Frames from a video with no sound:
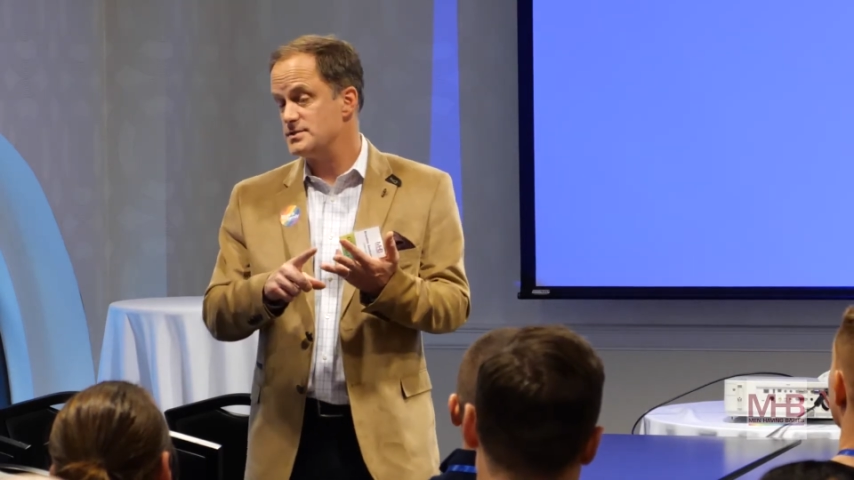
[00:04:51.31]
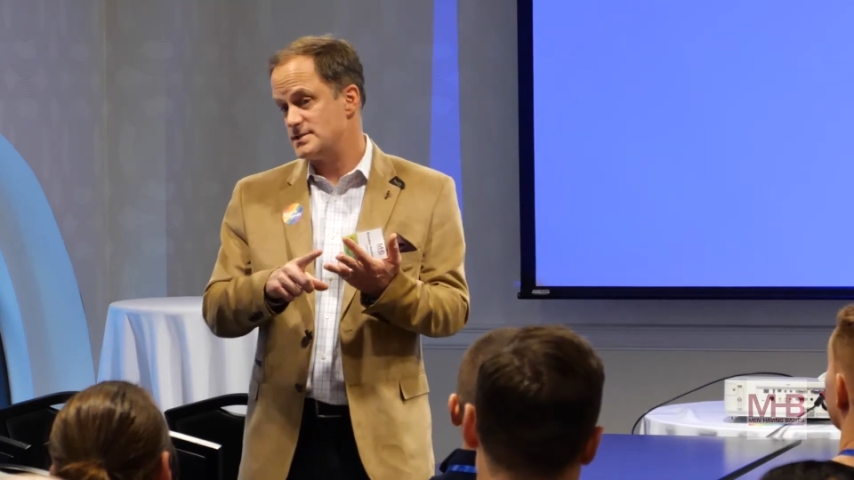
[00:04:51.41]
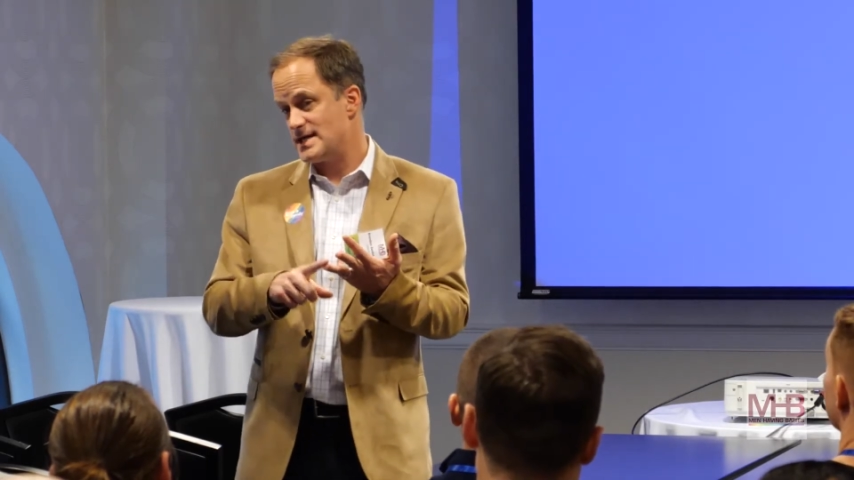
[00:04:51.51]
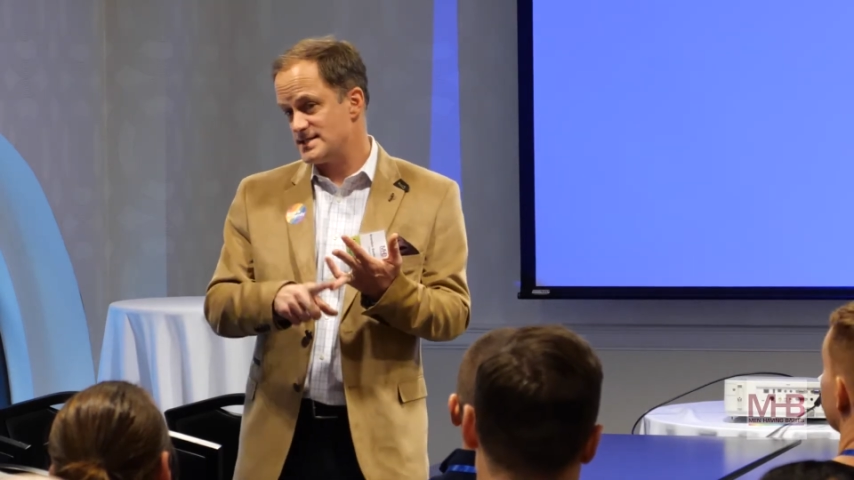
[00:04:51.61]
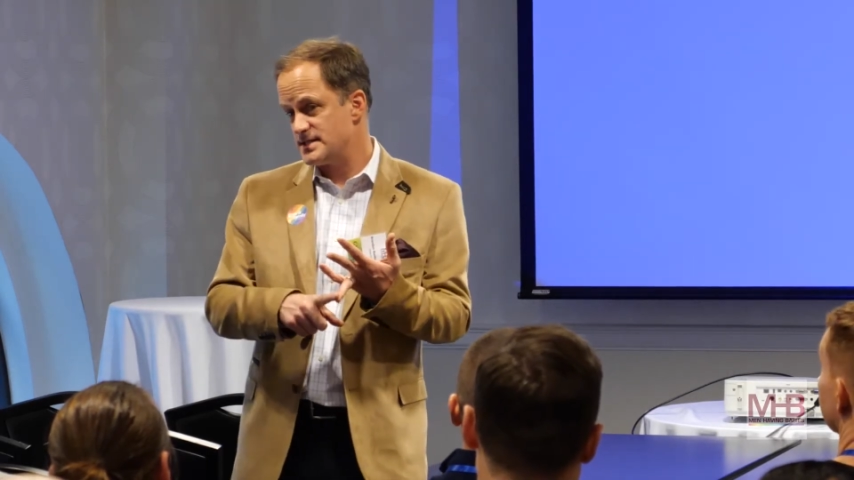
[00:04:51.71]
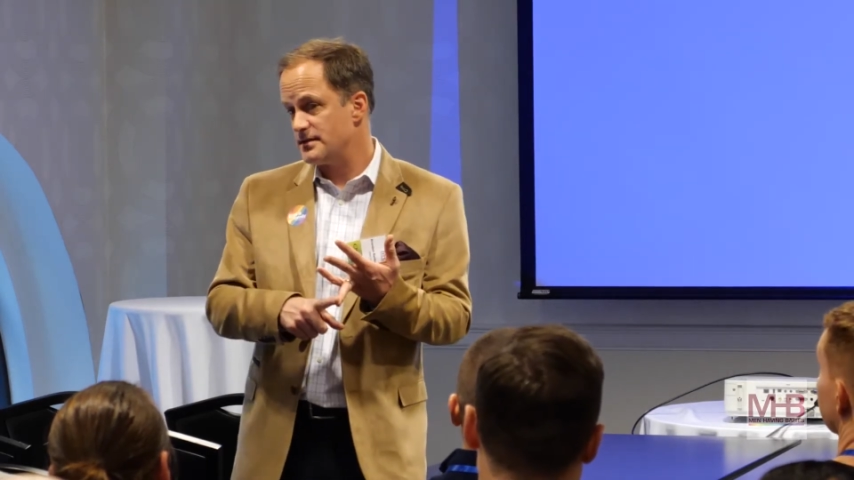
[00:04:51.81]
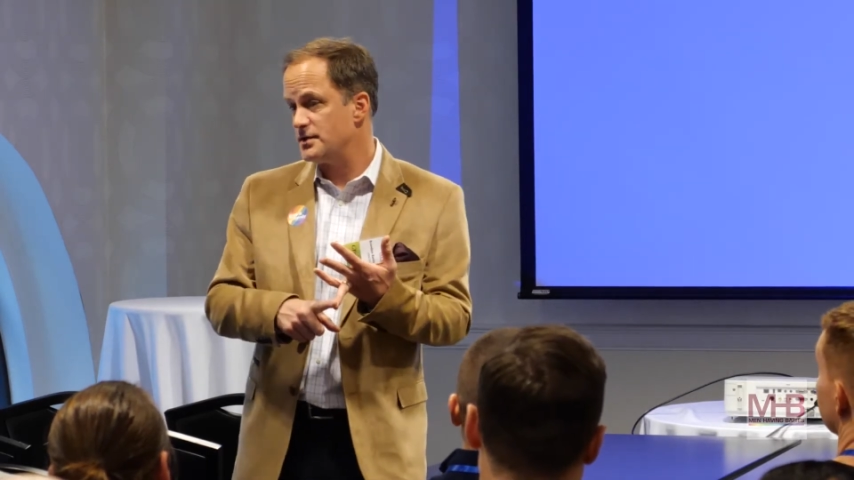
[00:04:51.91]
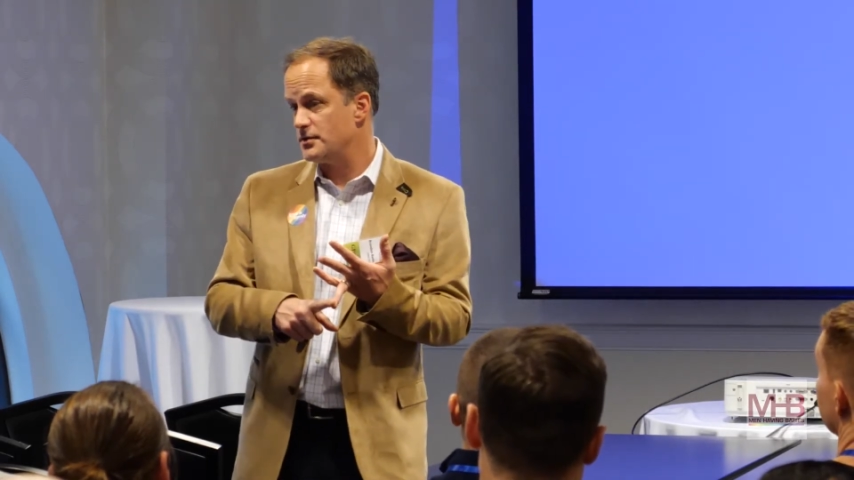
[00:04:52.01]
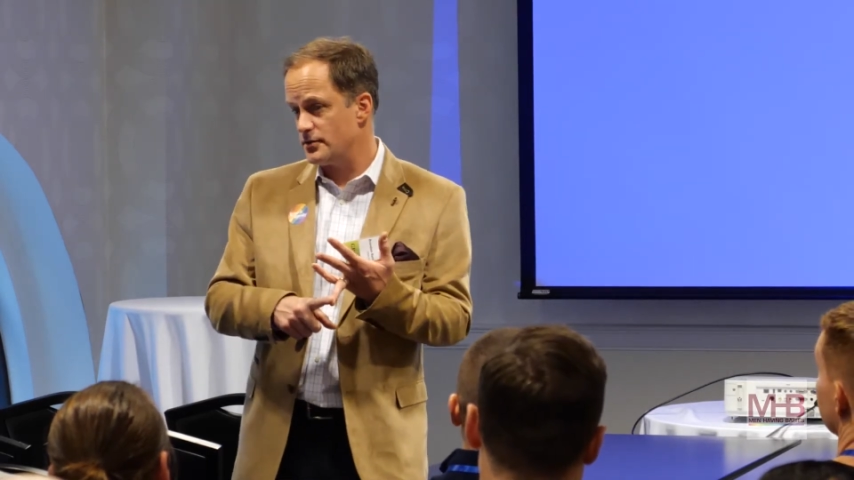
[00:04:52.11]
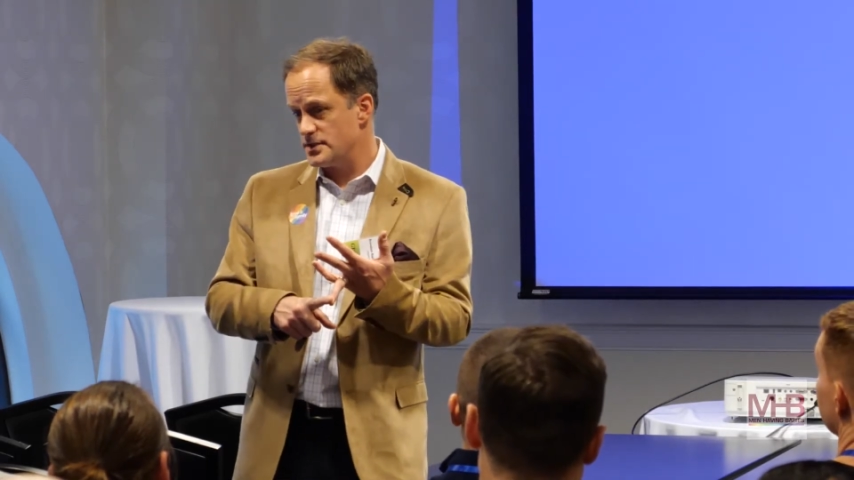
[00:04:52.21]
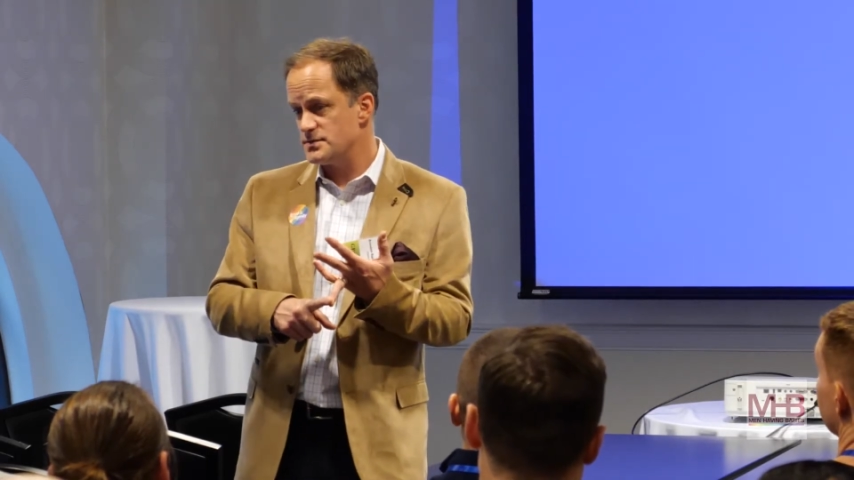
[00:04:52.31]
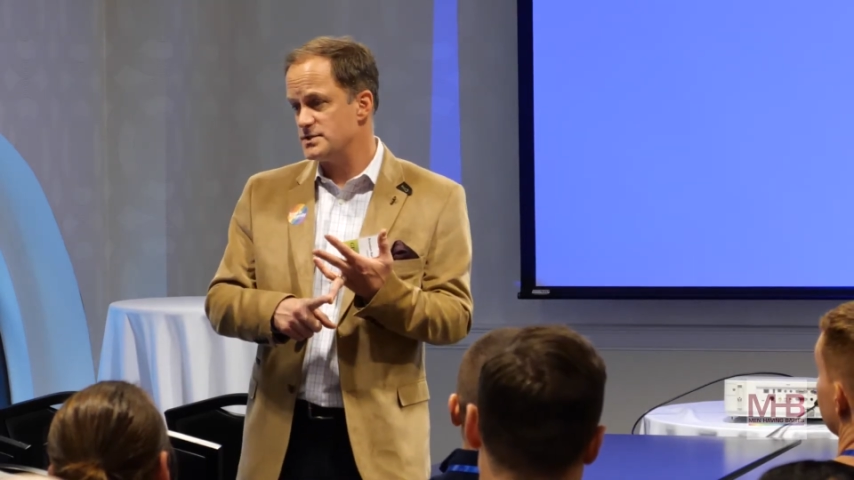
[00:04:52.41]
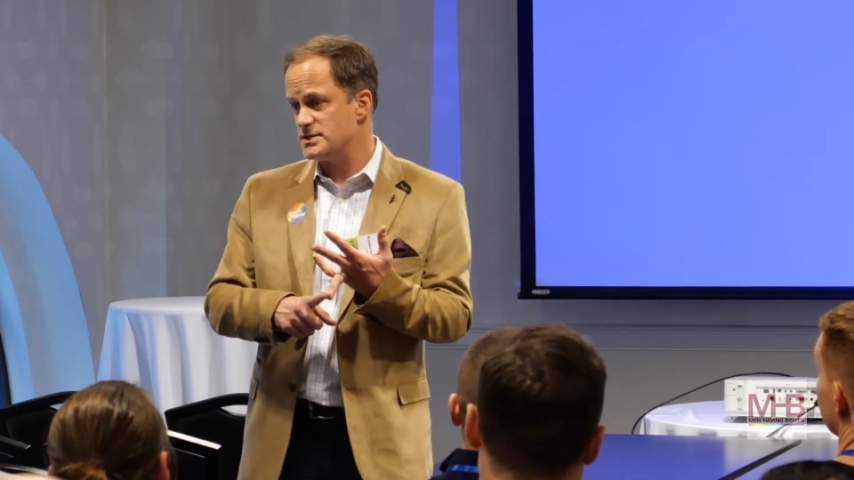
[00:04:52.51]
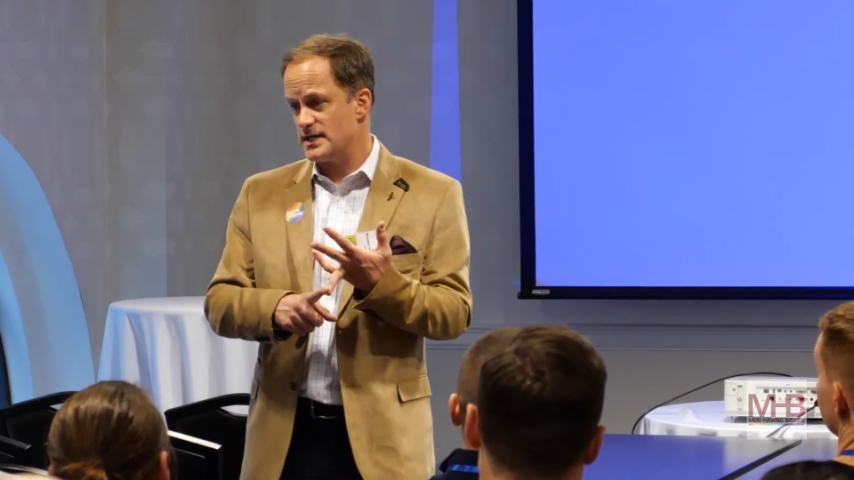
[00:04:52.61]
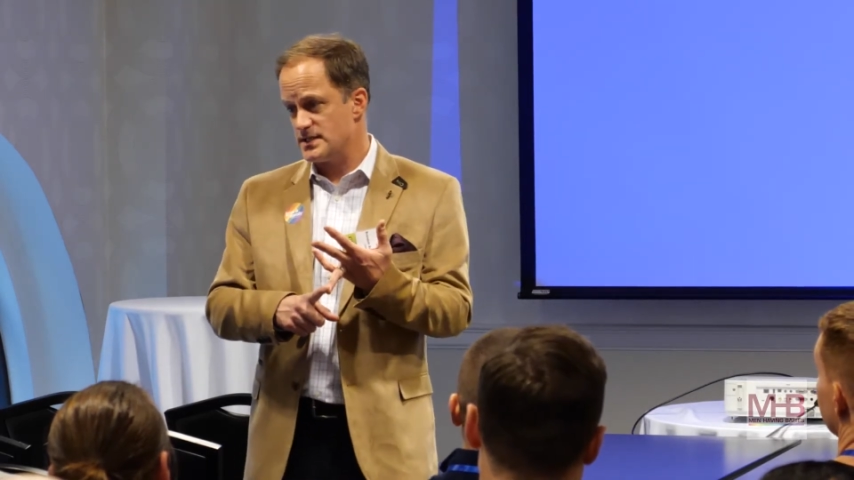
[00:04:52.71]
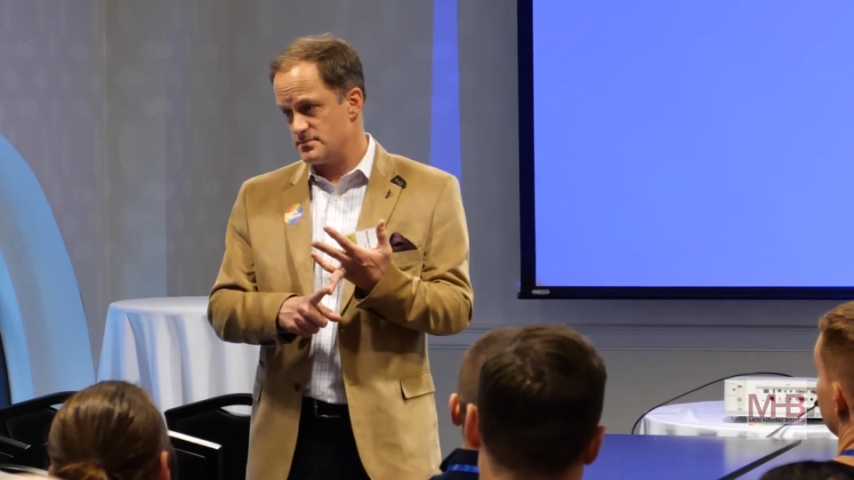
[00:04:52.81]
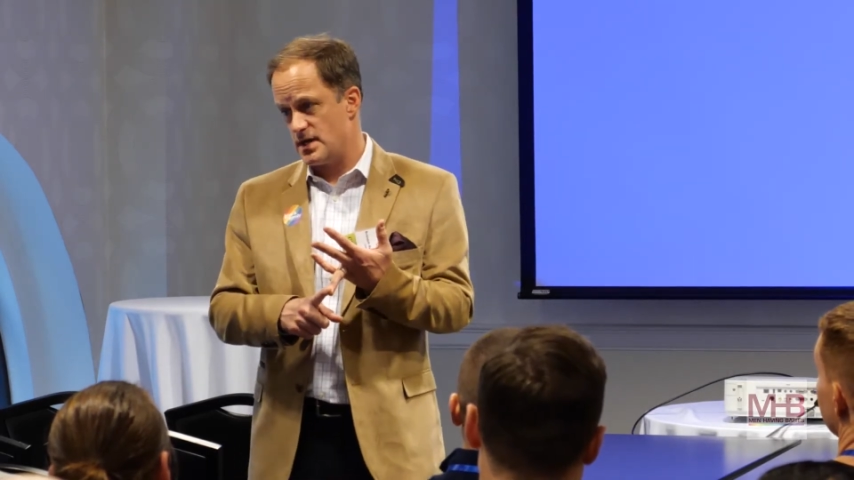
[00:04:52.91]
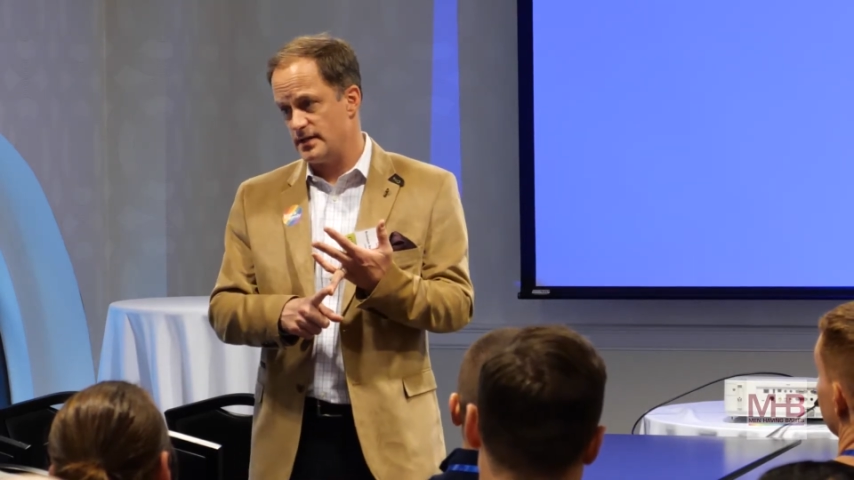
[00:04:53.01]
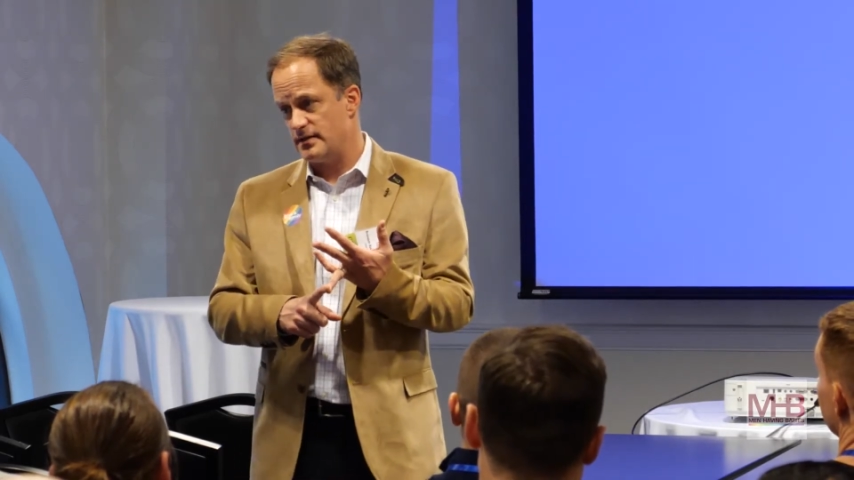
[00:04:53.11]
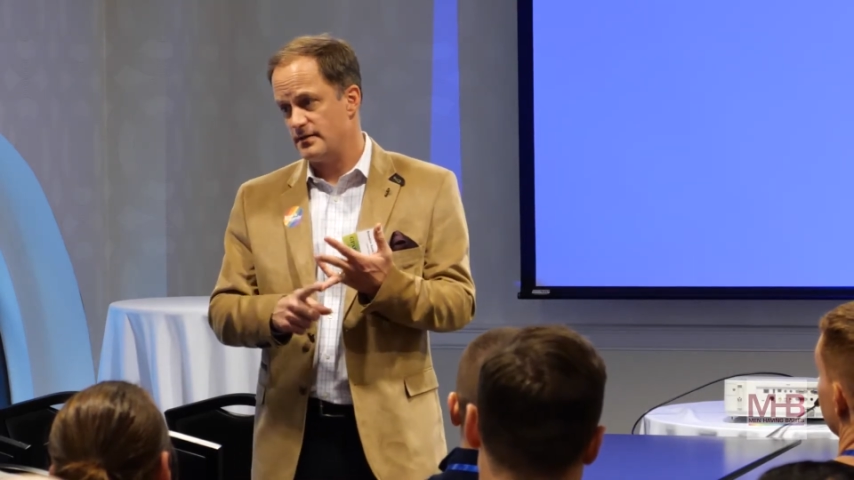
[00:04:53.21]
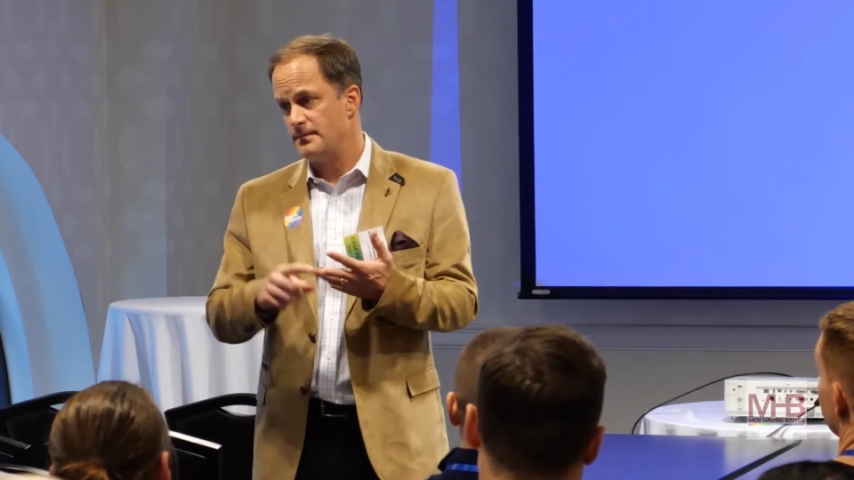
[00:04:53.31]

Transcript: testing of the uterus, which takes a month,